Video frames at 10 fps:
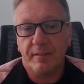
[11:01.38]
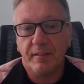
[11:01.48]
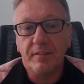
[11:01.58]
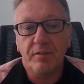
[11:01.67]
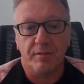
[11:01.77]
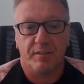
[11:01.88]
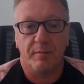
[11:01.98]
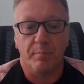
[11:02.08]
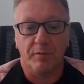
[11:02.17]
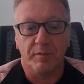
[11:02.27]
it's just
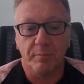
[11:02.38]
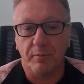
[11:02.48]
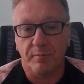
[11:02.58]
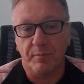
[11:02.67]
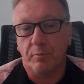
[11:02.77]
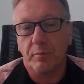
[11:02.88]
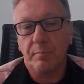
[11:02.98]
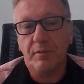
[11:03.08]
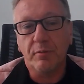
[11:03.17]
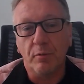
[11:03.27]
impossible. It would
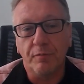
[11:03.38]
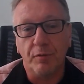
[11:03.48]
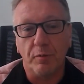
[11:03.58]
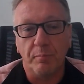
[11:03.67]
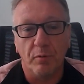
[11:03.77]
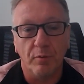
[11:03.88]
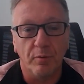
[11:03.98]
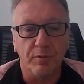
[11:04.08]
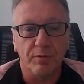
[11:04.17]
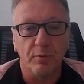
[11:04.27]
be so
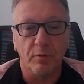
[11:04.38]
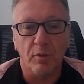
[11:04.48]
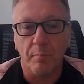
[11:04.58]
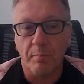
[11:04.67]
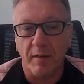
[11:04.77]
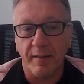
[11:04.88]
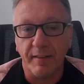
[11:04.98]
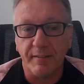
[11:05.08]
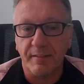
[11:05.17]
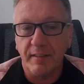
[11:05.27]
verbose, so
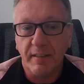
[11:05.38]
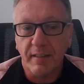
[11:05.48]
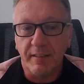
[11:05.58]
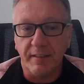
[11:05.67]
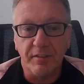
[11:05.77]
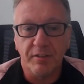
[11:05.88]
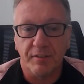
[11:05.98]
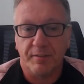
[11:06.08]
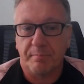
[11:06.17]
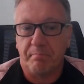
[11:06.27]
complex, it's
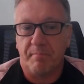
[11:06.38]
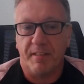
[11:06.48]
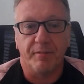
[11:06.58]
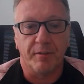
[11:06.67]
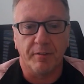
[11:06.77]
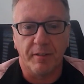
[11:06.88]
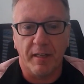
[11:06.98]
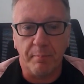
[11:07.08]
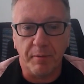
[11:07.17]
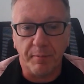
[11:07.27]
just never gonna
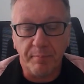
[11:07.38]
happen.